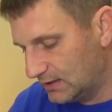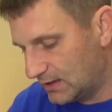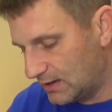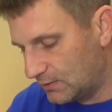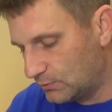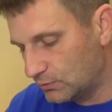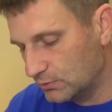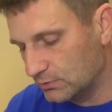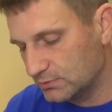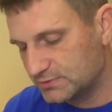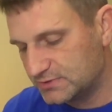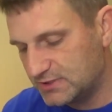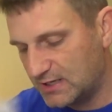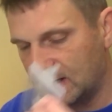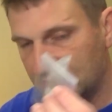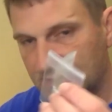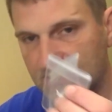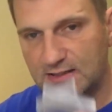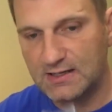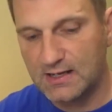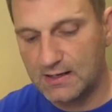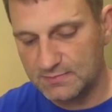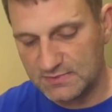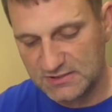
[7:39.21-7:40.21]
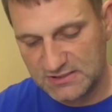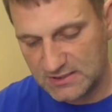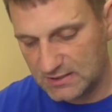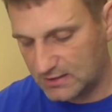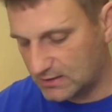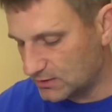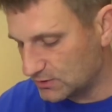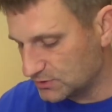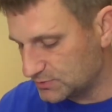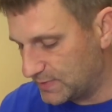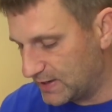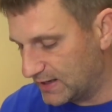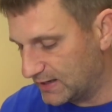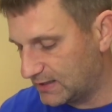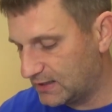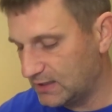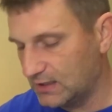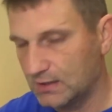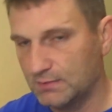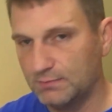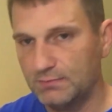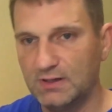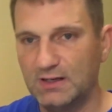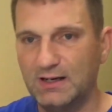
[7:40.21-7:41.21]
I won't take the time to stick those back
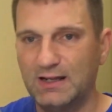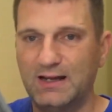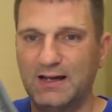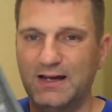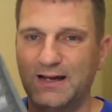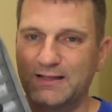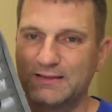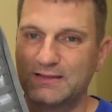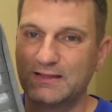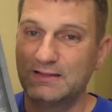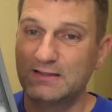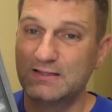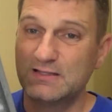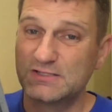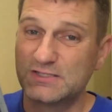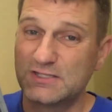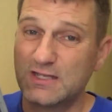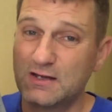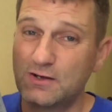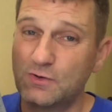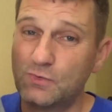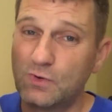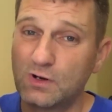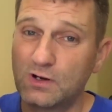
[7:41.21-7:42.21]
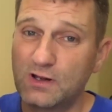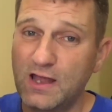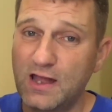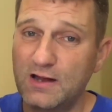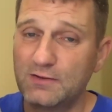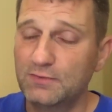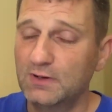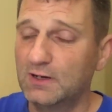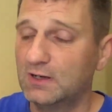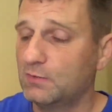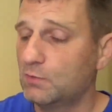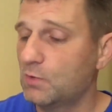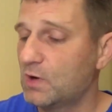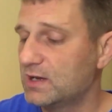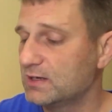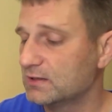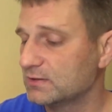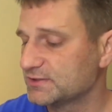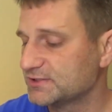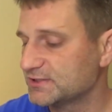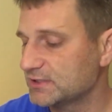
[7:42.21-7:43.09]
in, but I think this thing will work out really well.